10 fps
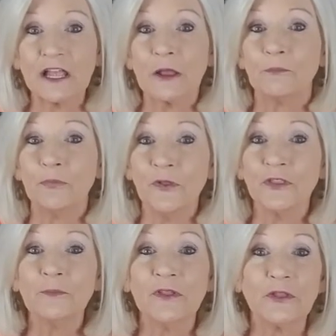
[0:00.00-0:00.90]
and put
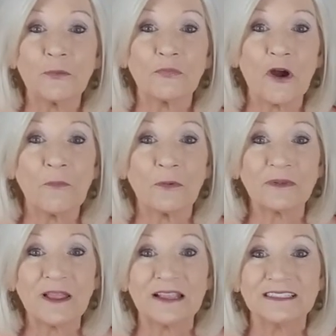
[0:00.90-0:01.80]
them in their proper
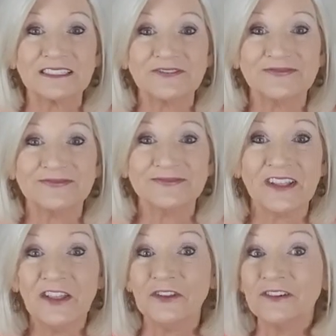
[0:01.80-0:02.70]
place.
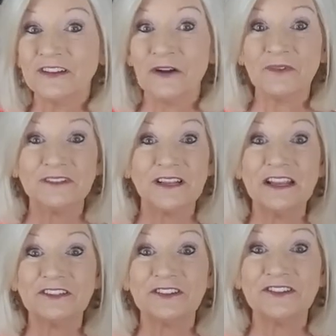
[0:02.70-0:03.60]
You're done with day
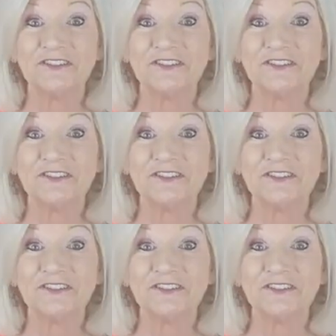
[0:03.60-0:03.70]
two.